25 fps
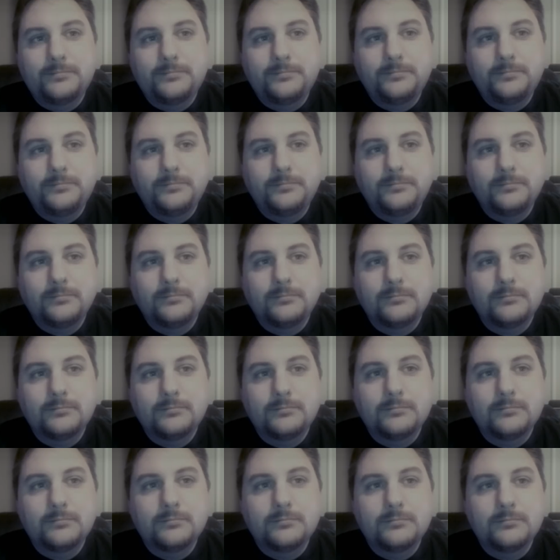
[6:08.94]

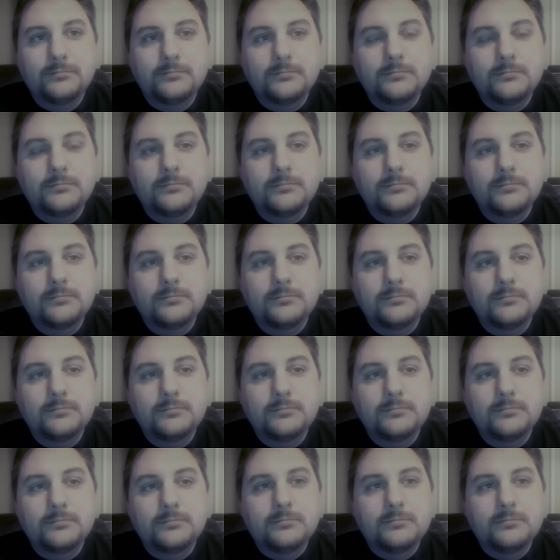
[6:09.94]

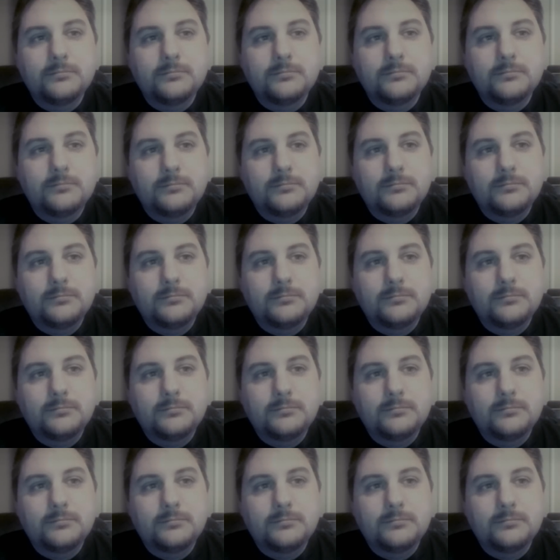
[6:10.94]
This person isn't speaking.